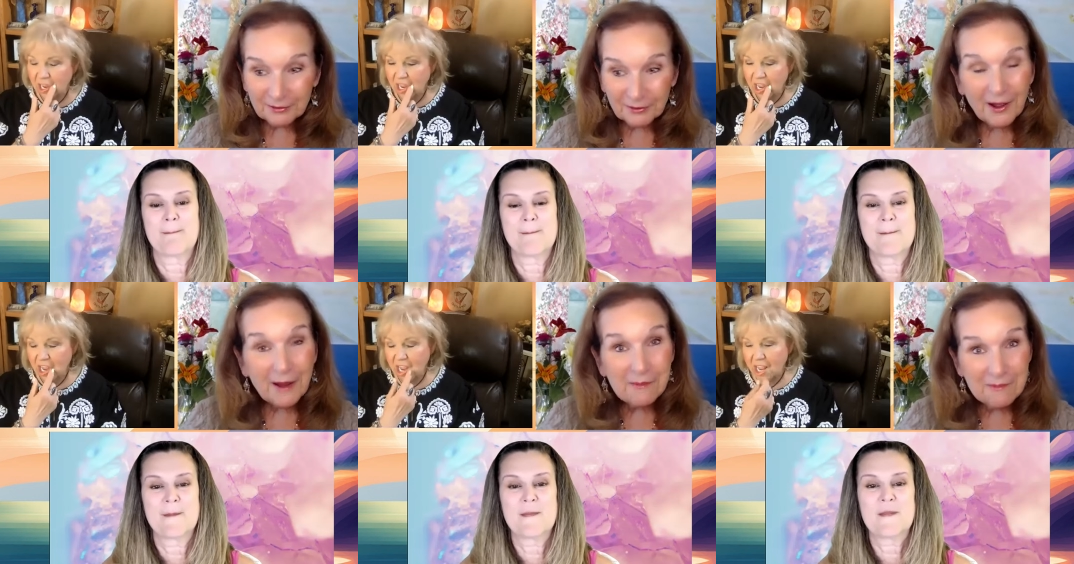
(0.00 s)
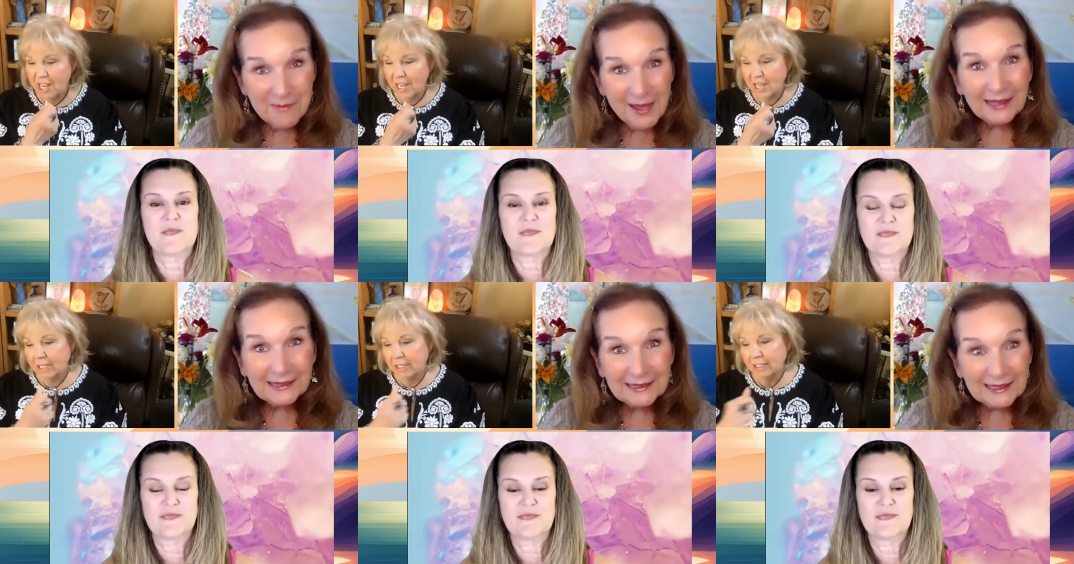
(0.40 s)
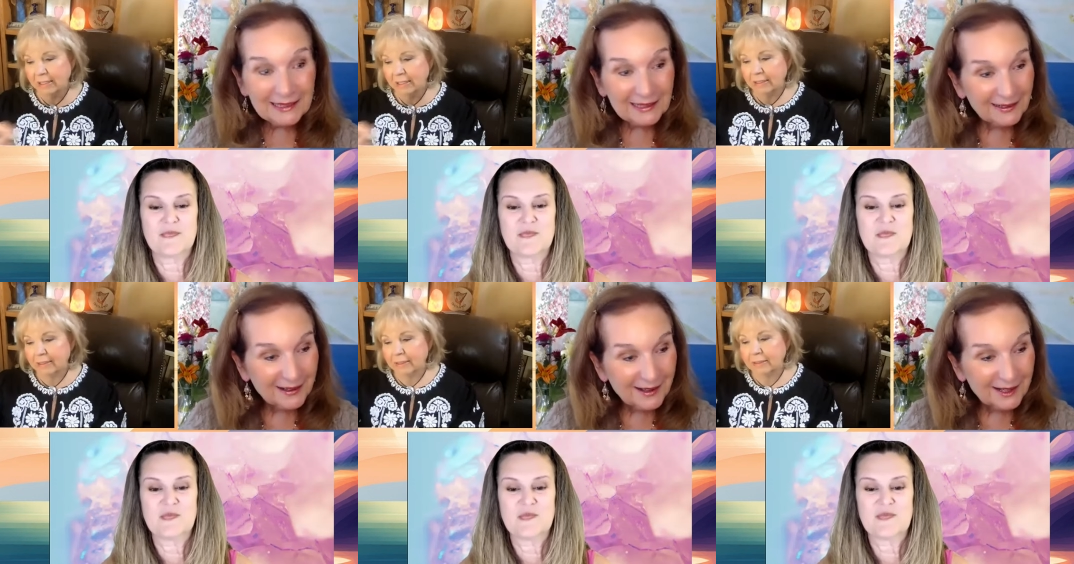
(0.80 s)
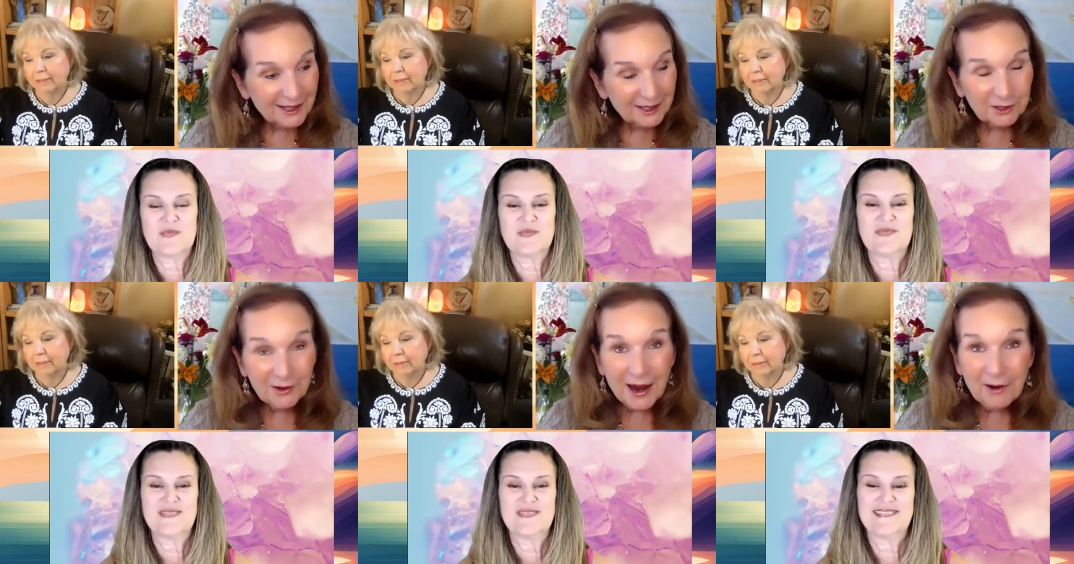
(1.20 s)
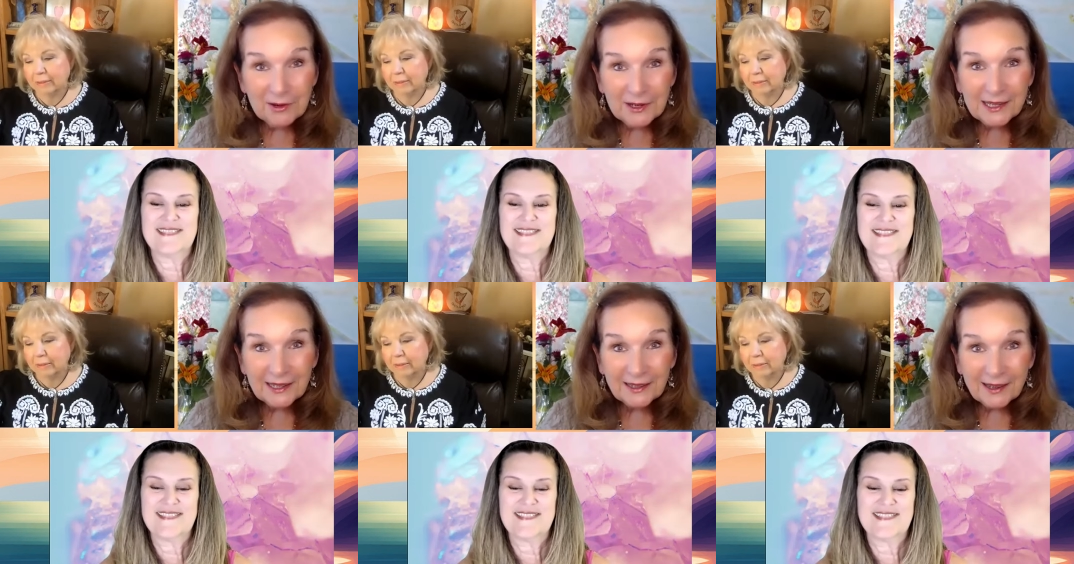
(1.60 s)
Speaker 1: amazing uh,
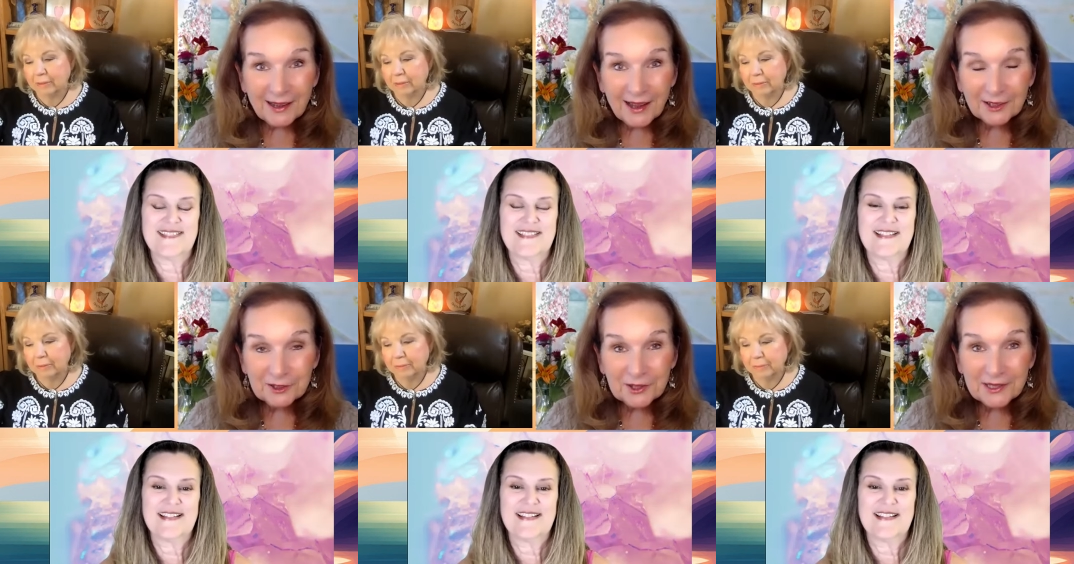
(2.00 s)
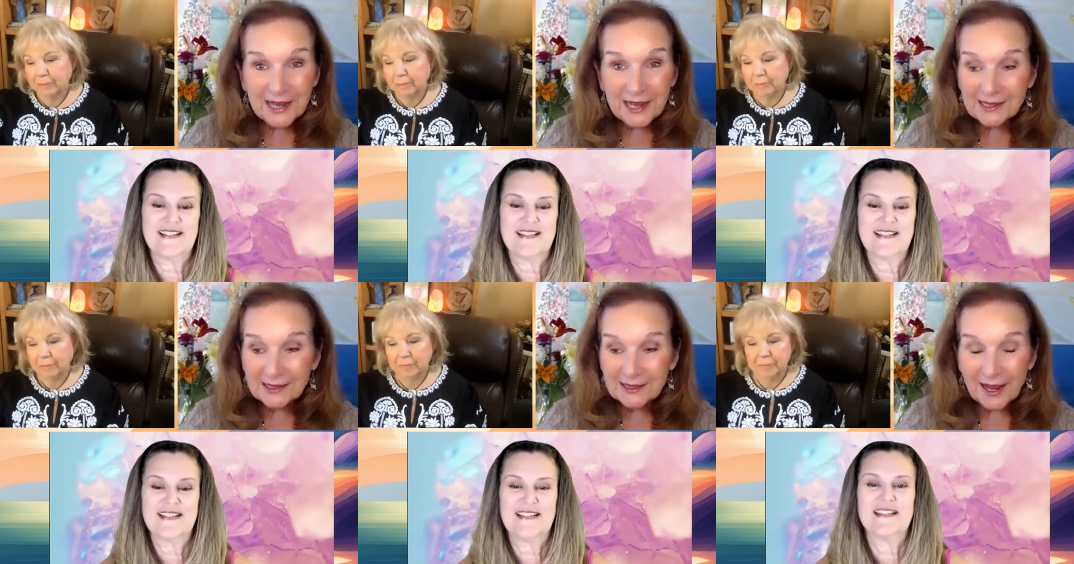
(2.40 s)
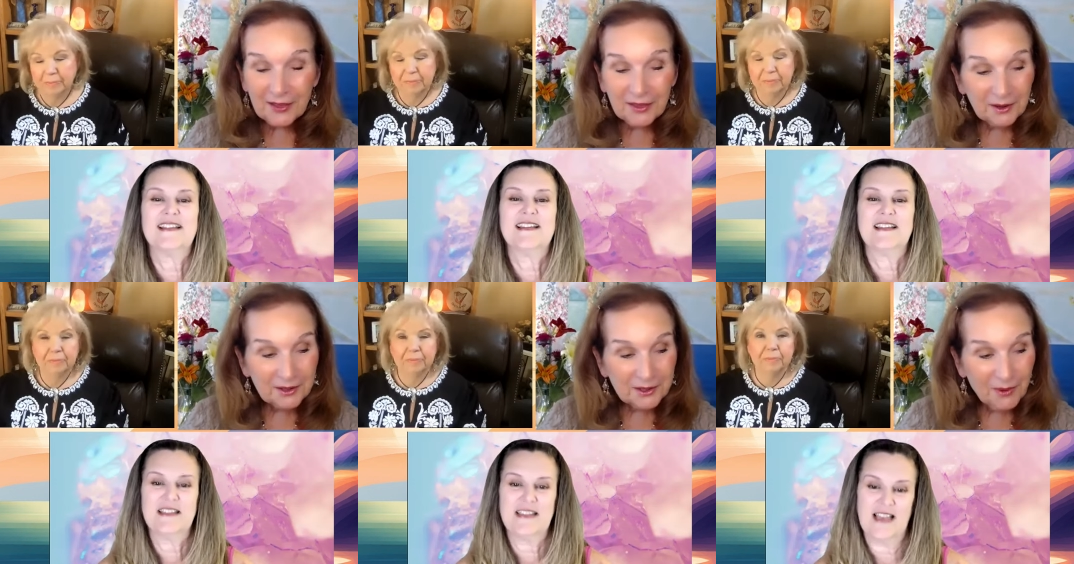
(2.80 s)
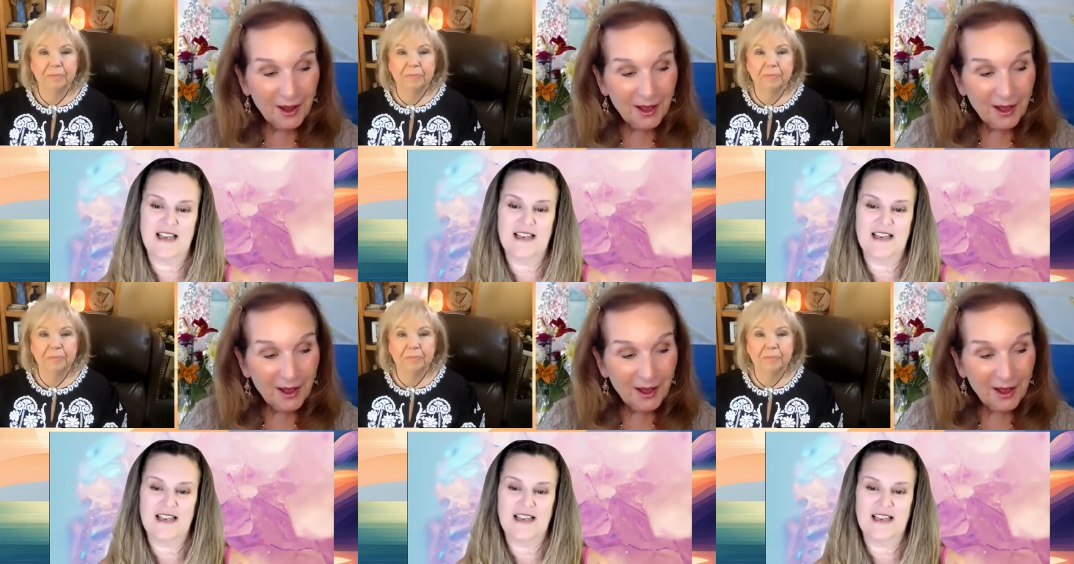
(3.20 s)
grounding exercises on there as well.